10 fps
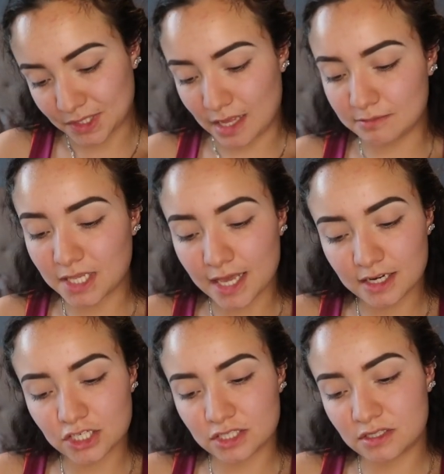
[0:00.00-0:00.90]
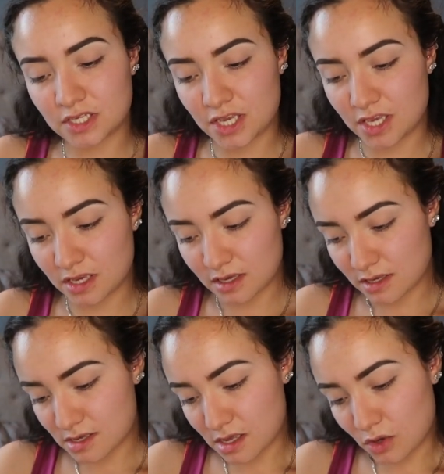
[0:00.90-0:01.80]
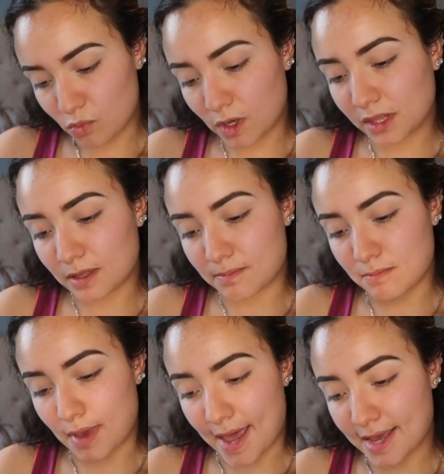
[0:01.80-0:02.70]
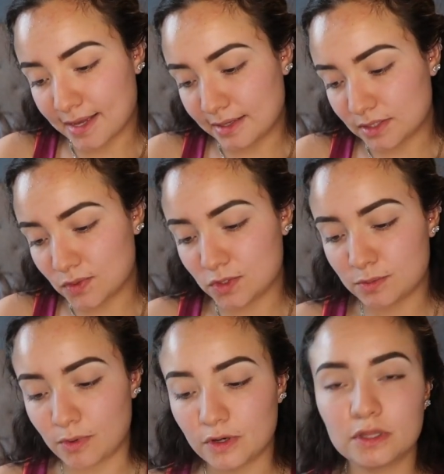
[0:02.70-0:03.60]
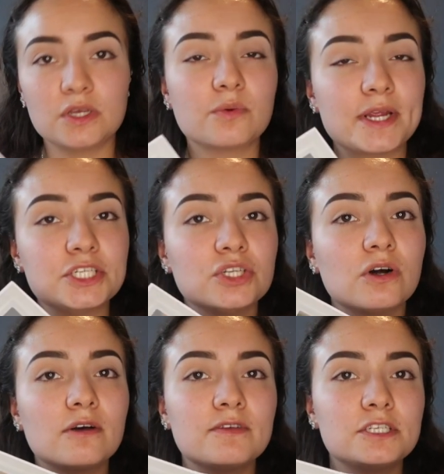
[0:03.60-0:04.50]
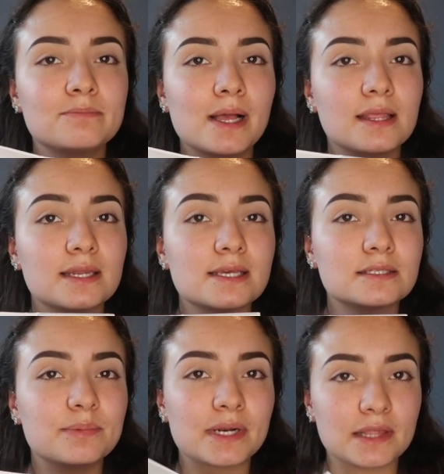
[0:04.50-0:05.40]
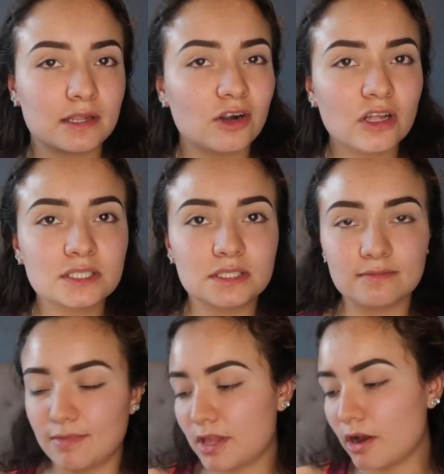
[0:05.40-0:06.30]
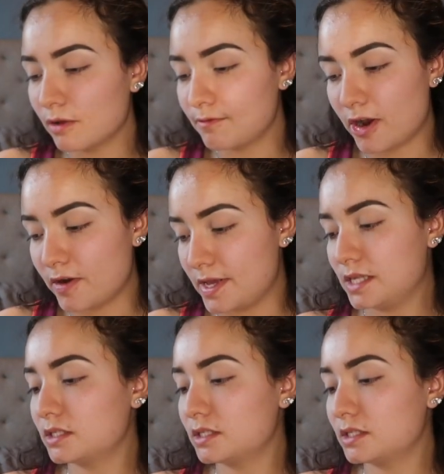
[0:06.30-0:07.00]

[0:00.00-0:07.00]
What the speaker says: I'm kind of just seeing what the matte to sparkly ratio of each palette is, but they're all vary.